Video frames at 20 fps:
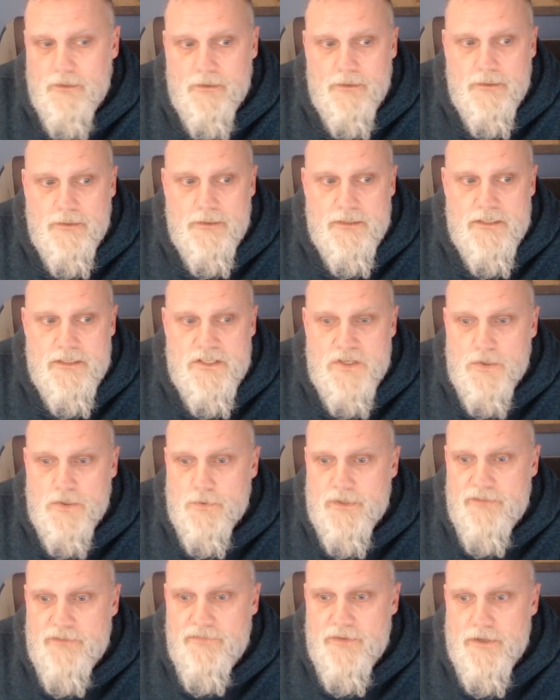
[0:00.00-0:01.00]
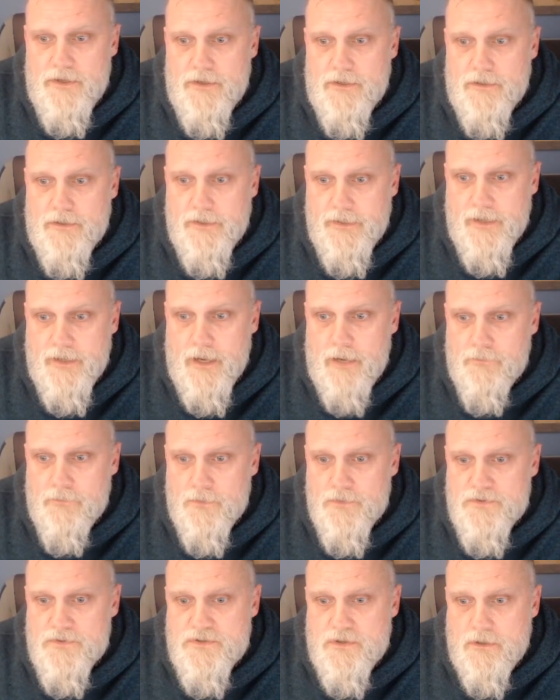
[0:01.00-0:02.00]
So if your die
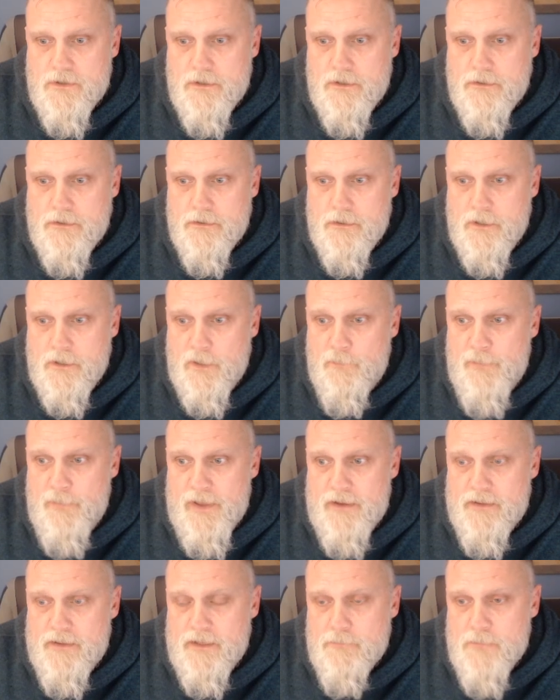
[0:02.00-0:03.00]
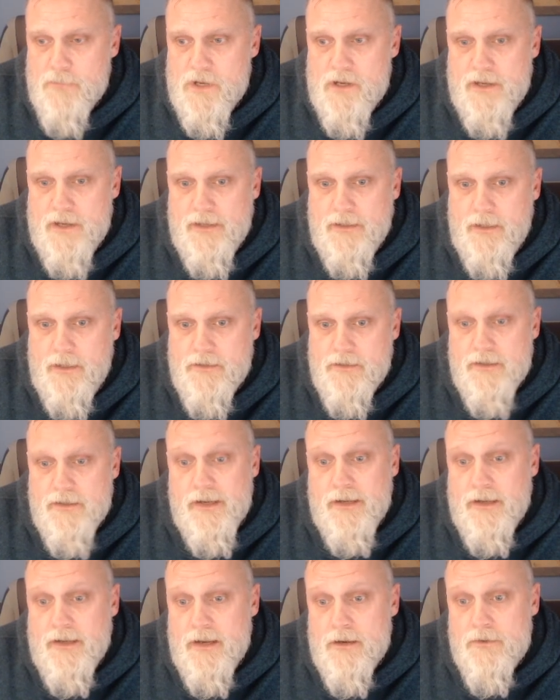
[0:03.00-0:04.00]
rolls are better than mine and you're
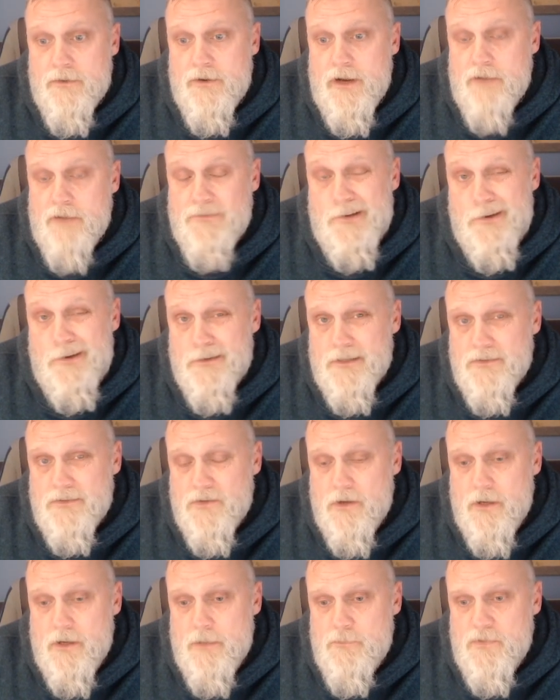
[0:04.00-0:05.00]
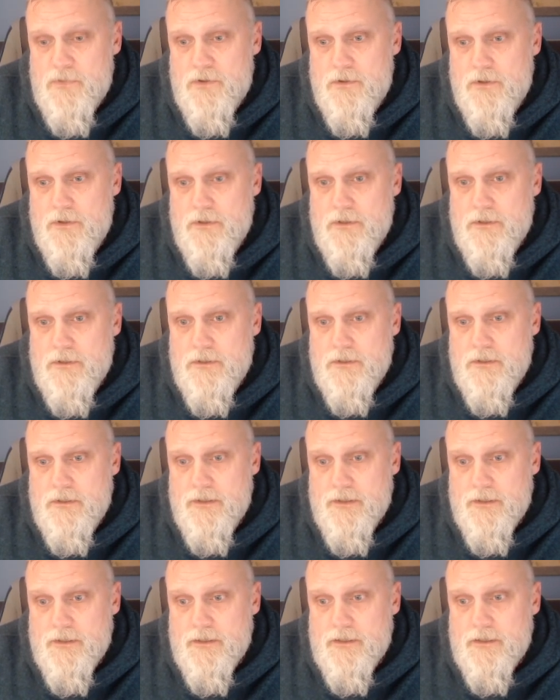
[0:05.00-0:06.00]
getting aircraft all the time,
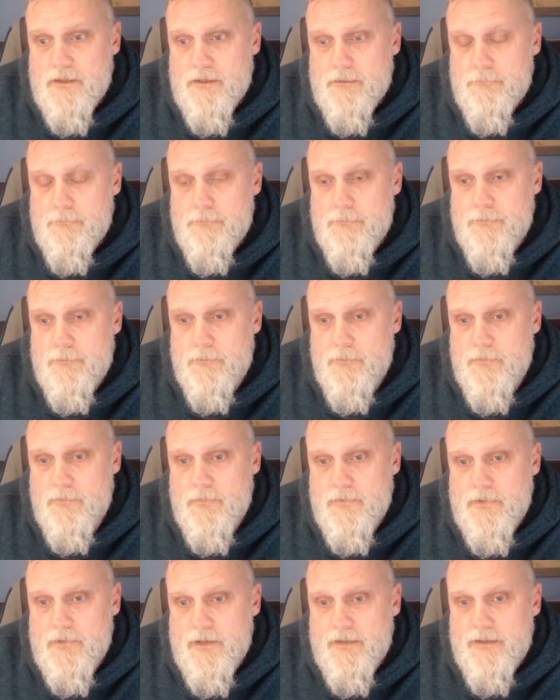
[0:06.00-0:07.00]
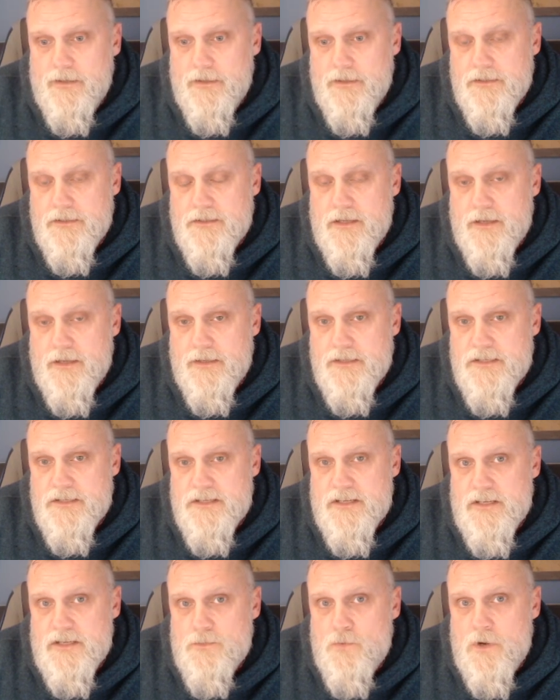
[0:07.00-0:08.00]
I can
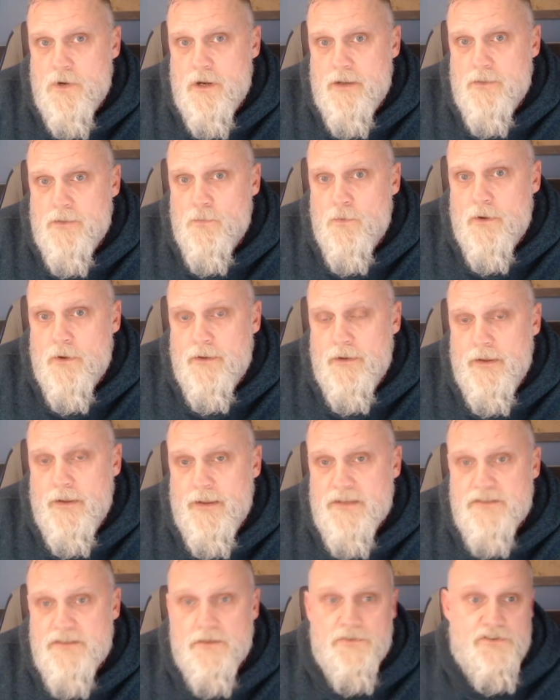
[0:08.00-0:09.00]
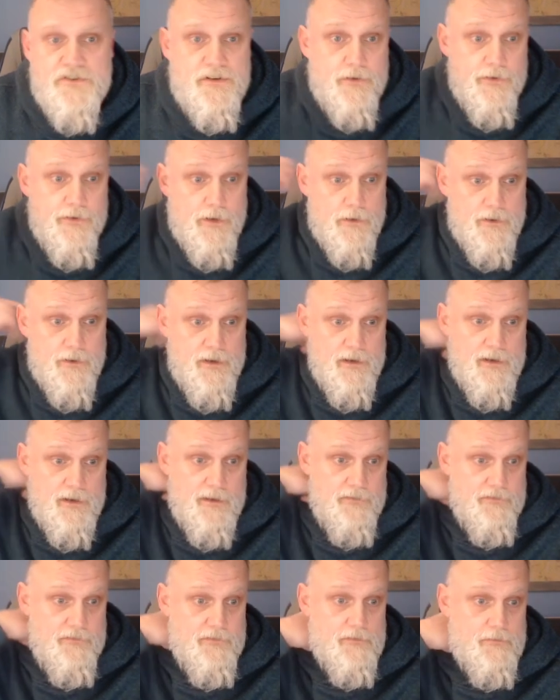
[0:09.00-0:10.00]
see why the one ASL Scenario
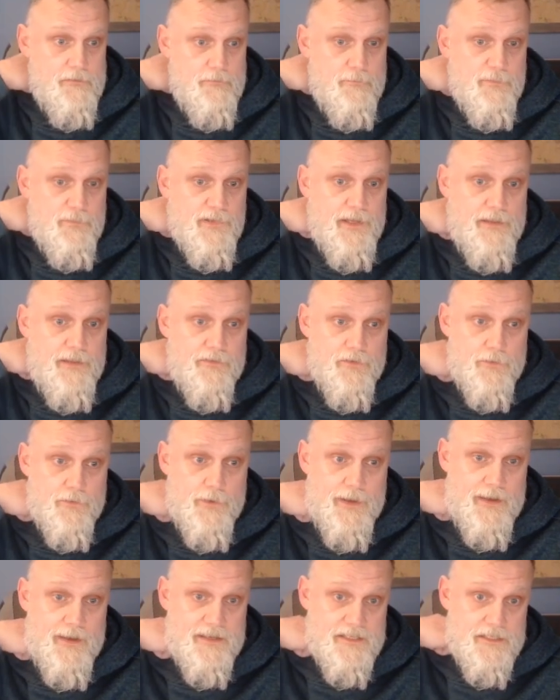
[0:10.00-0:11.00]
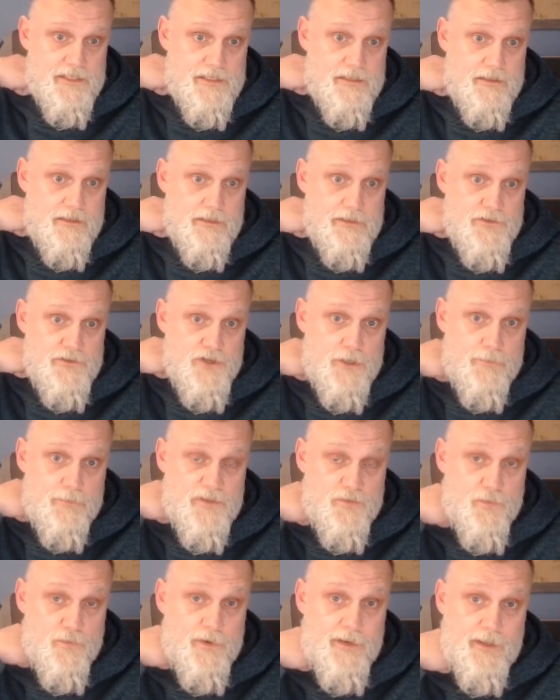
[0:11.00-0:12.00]
Archive playthrough has the
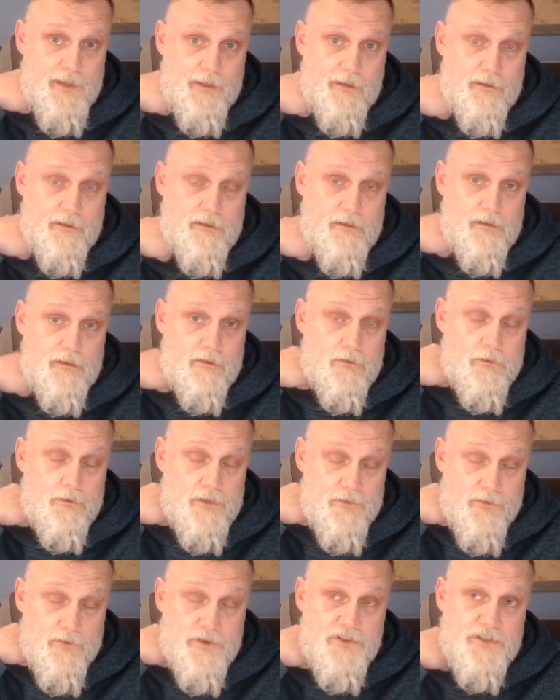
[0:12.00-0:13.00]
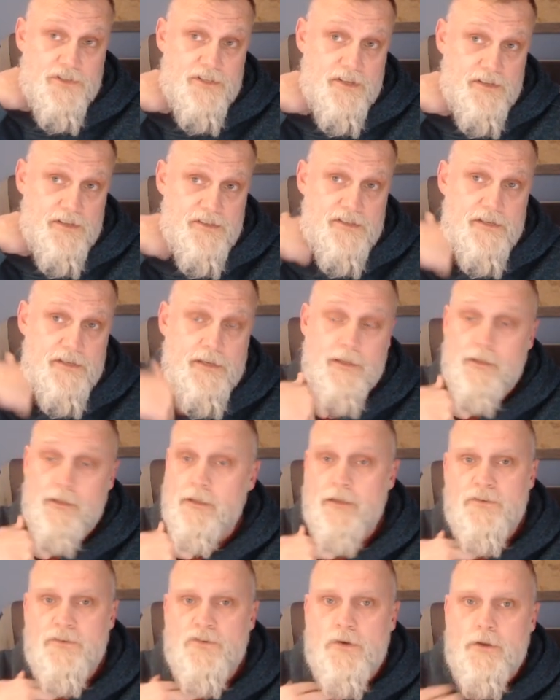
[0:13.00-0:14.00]
Germans winning or the Russians conceding at
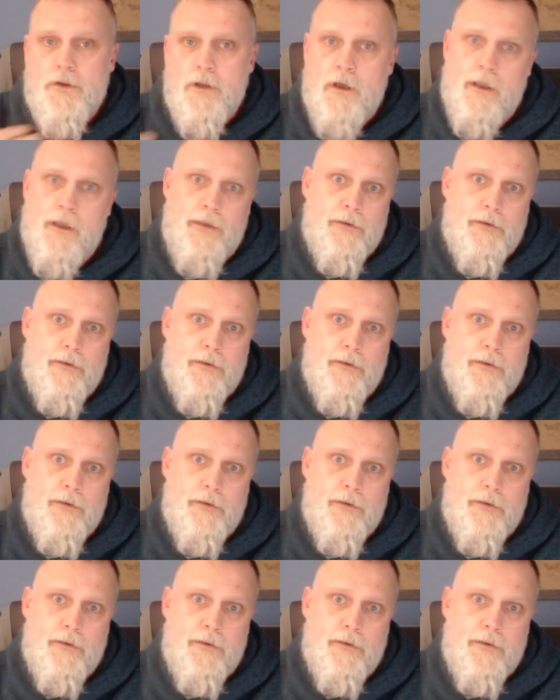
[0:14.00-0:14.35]
like turn 9,